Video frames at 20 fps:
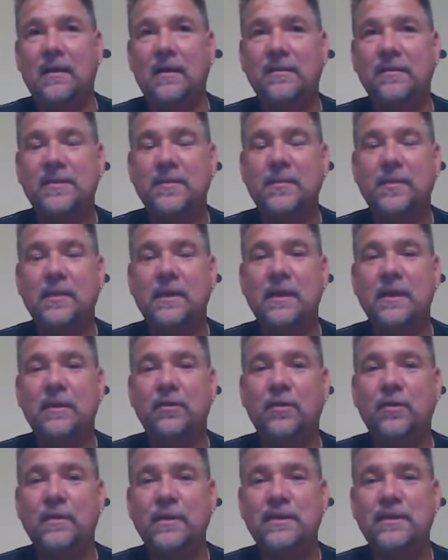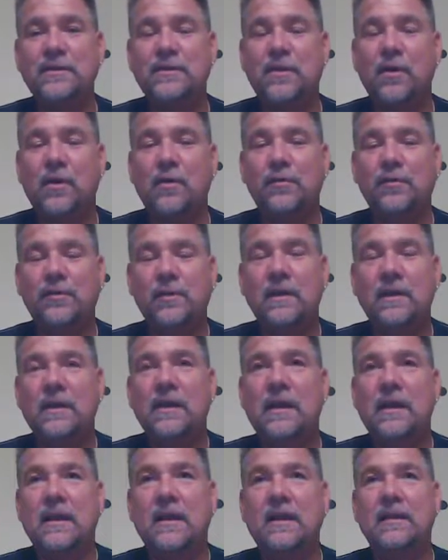assimilating to the East Coast,
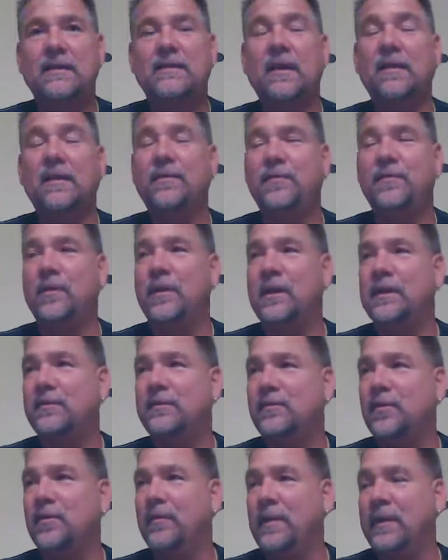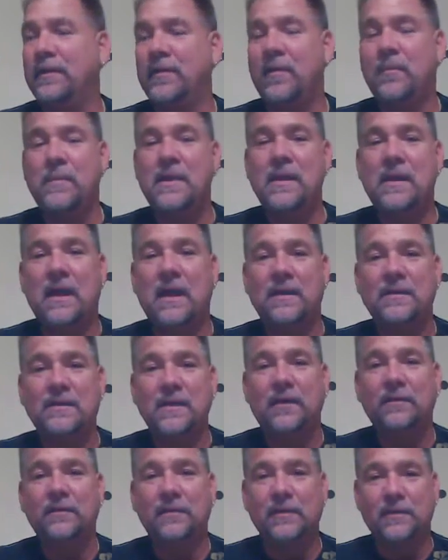it does feel like sort of like the Mekong
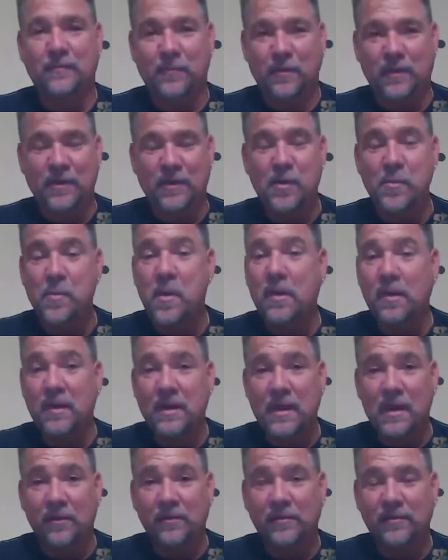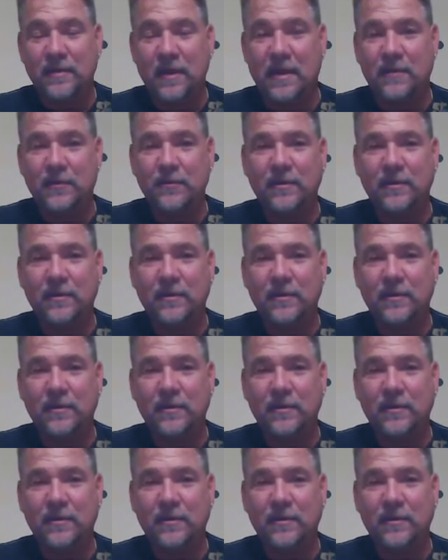Delta with the humidity outside.